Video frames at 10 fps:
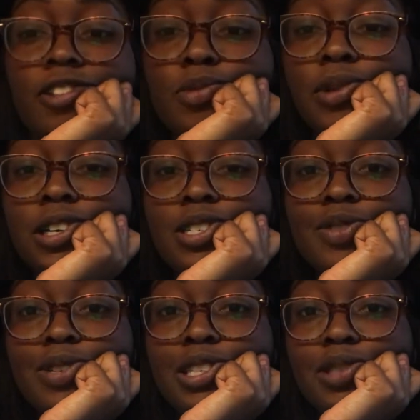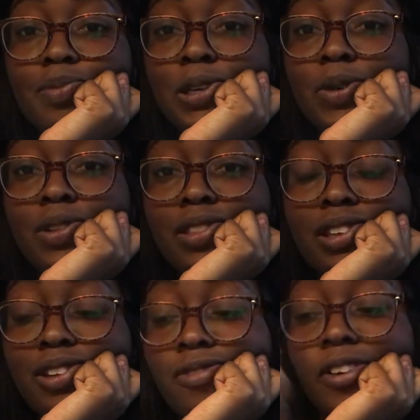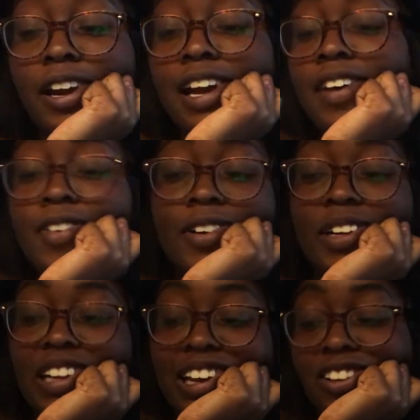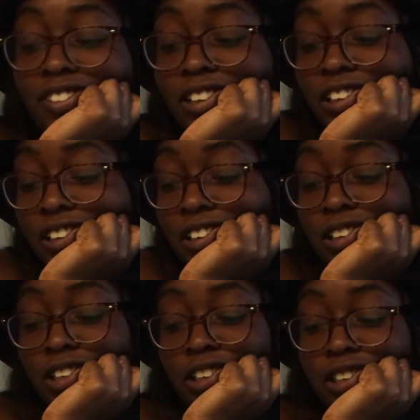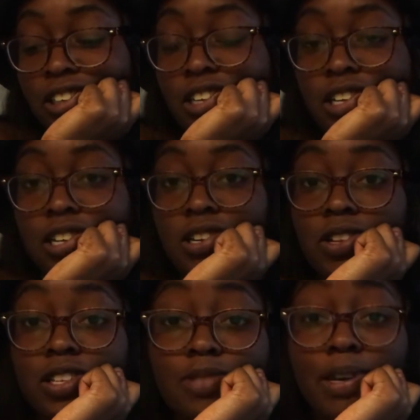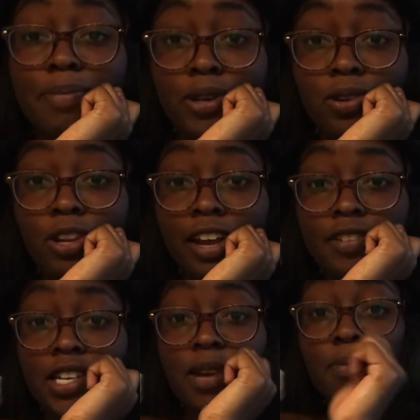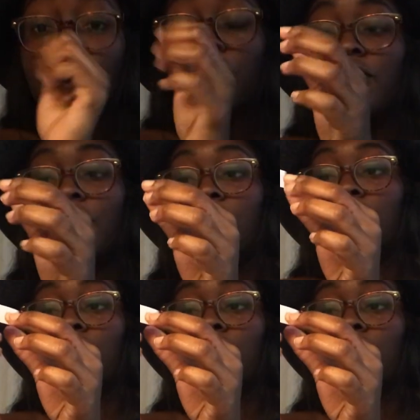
This person wants to be with you forever and ever. You know, this might be your lifetime partner.